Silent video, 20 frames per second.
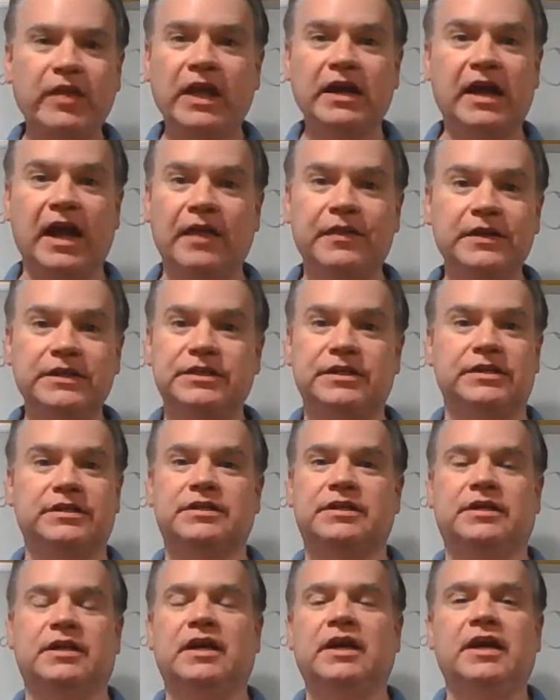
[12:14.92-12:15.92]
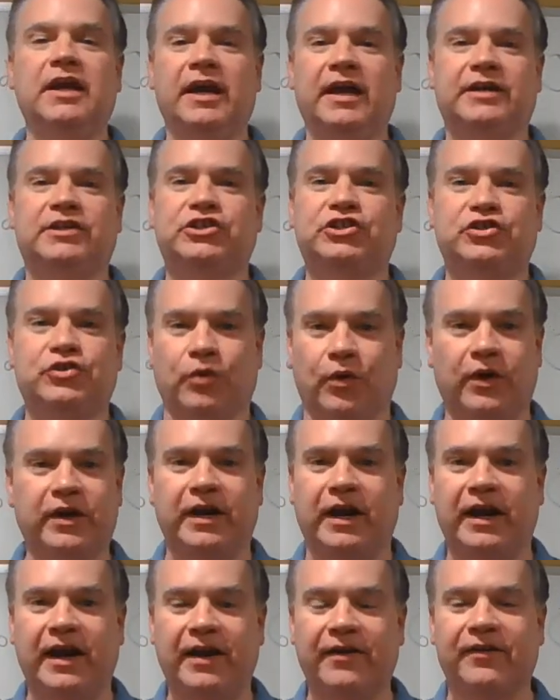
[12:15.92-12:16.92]
Now, this is
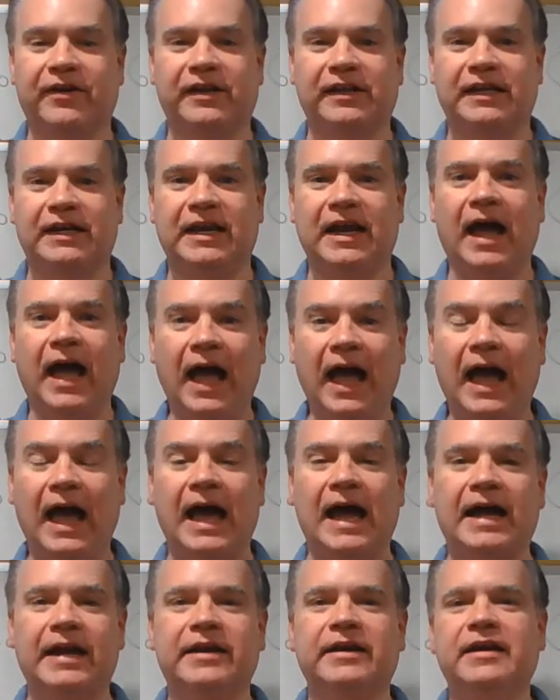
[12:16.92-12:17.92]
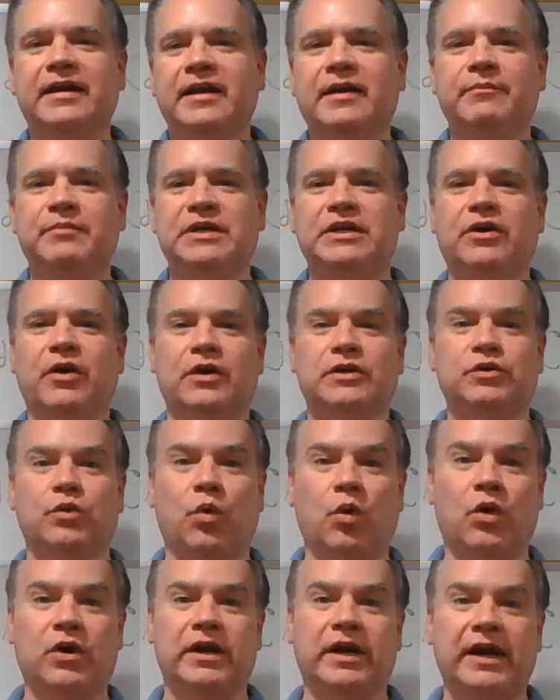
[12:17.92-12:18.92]
extraordinarily odd because
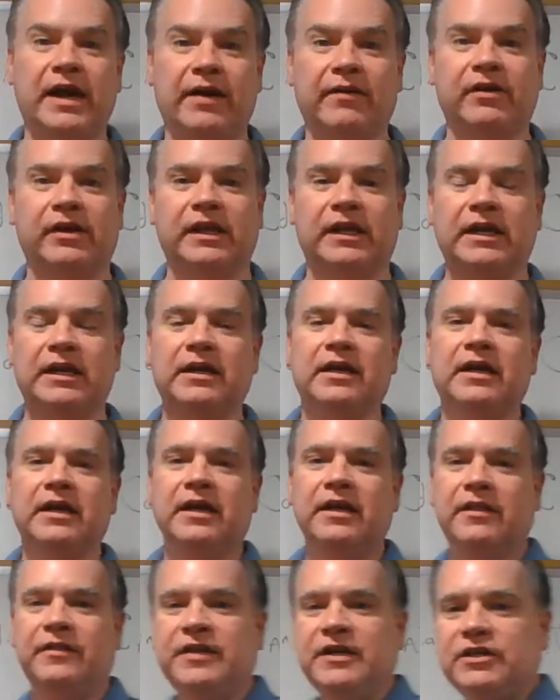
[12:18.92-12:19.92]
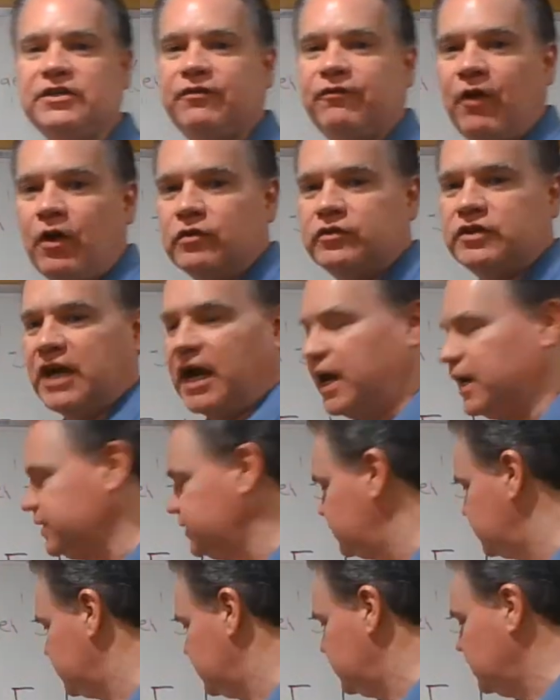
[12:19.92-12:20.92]
ordinarily, these
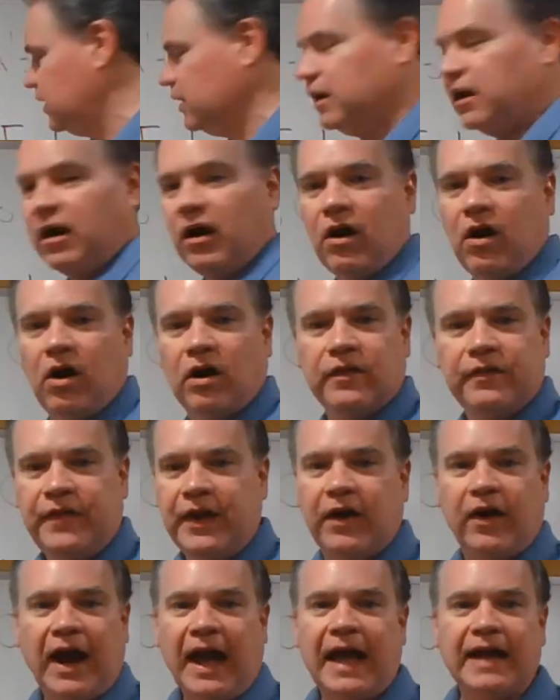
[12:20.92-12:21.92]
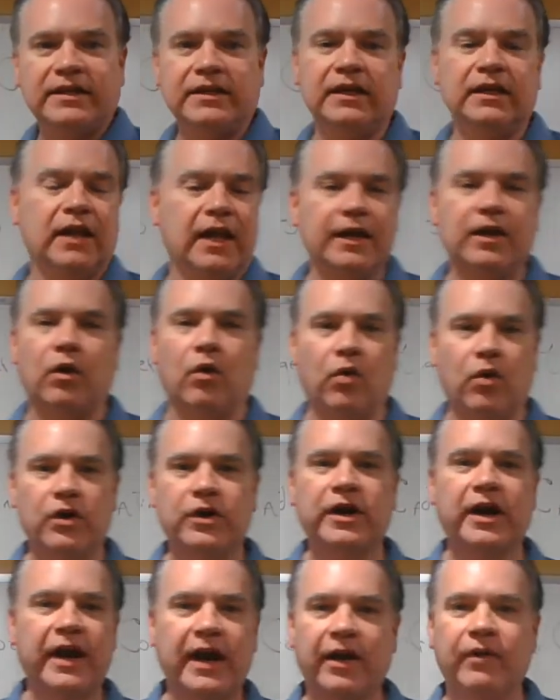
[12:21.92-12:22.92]
photons, they're acting like
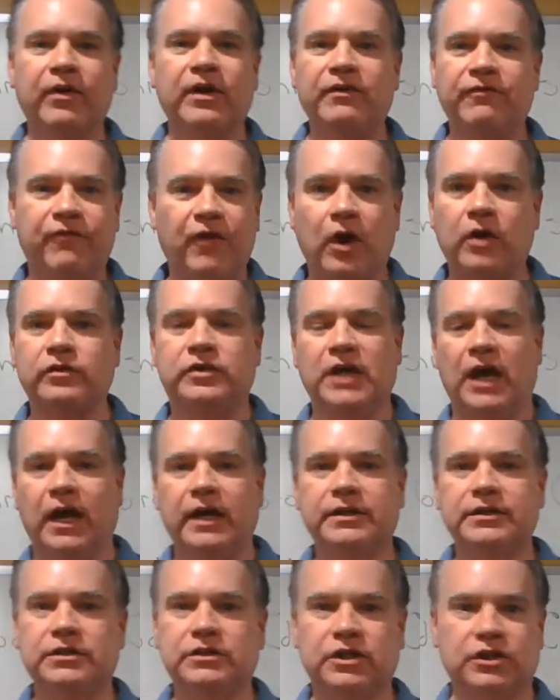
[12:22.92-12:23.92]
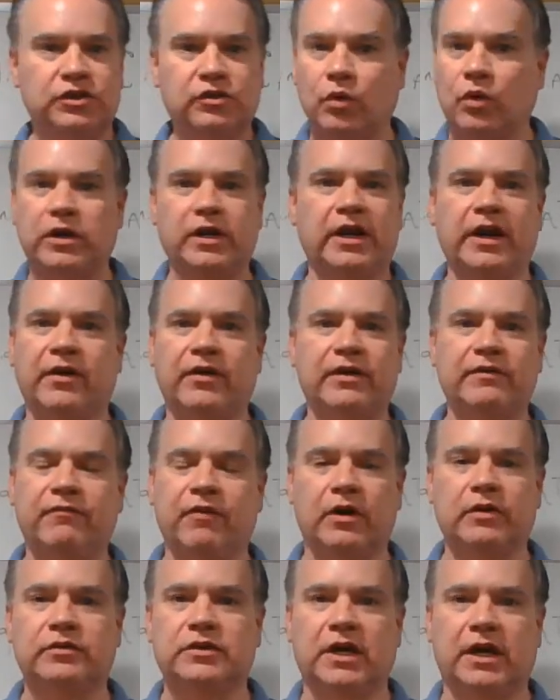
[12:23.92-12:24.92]
ordinary photons, just ordinary
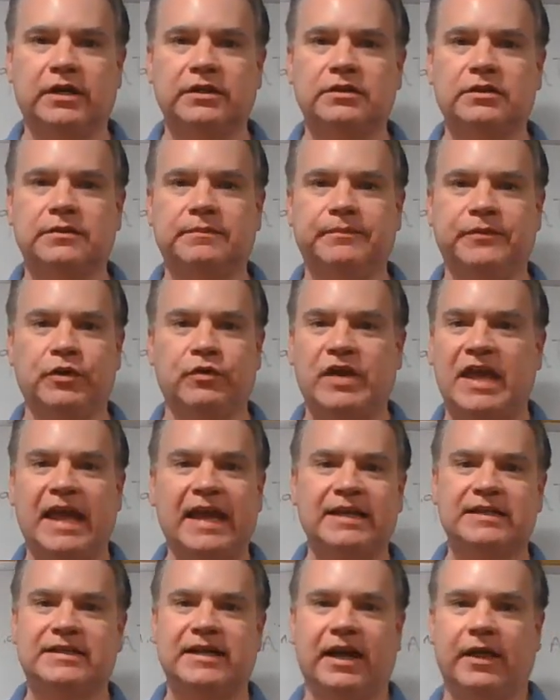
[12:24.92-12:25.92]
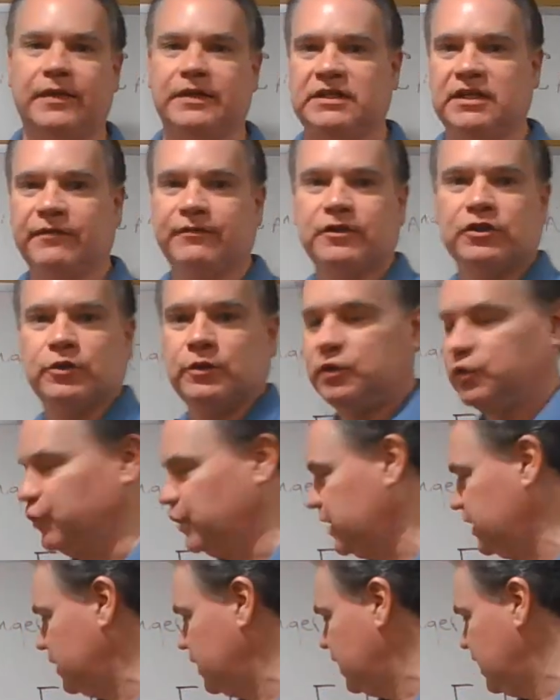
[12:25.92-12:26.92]
photons. You can't tell the difference
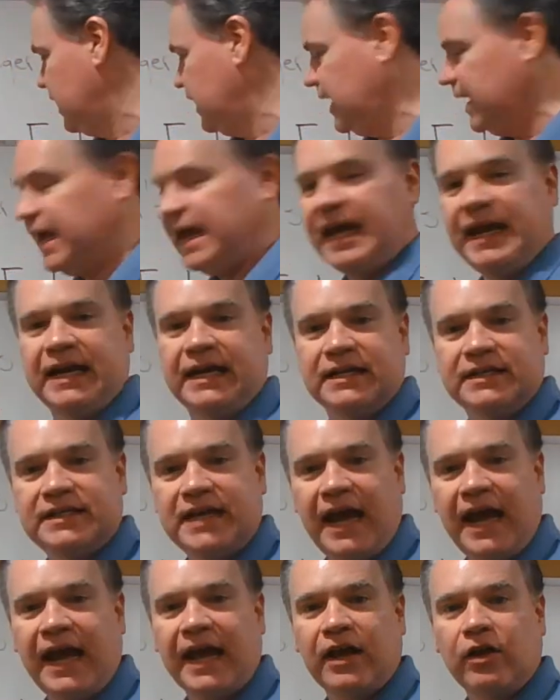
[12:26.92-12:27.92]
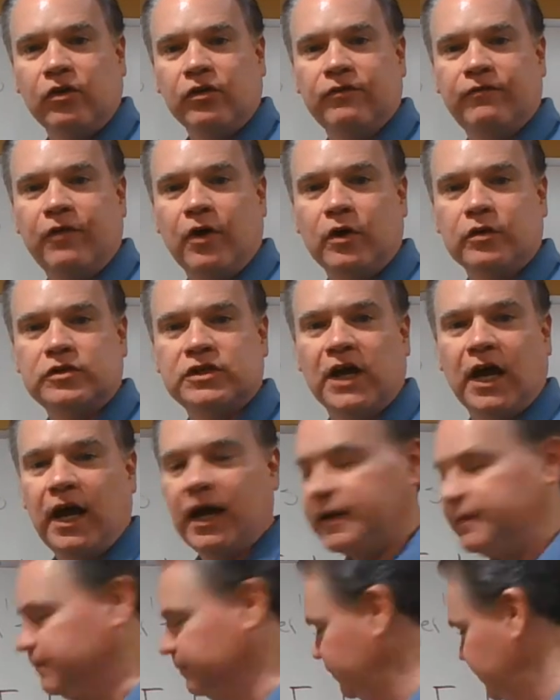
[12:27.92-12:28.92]
between an entangled
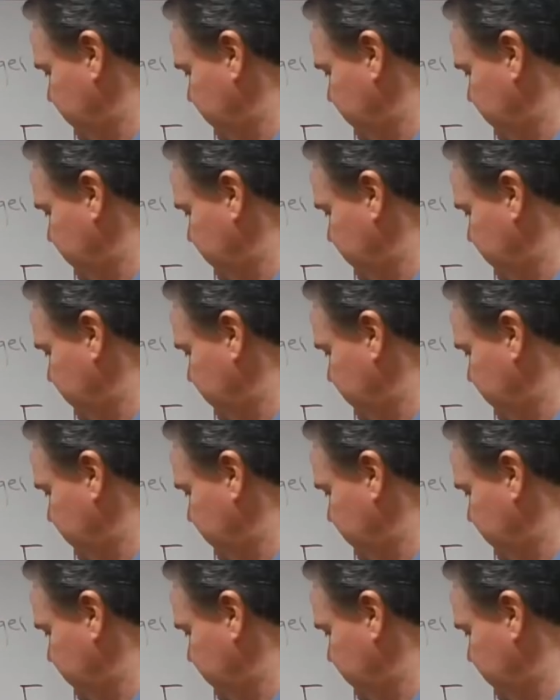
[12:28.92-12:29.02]
photon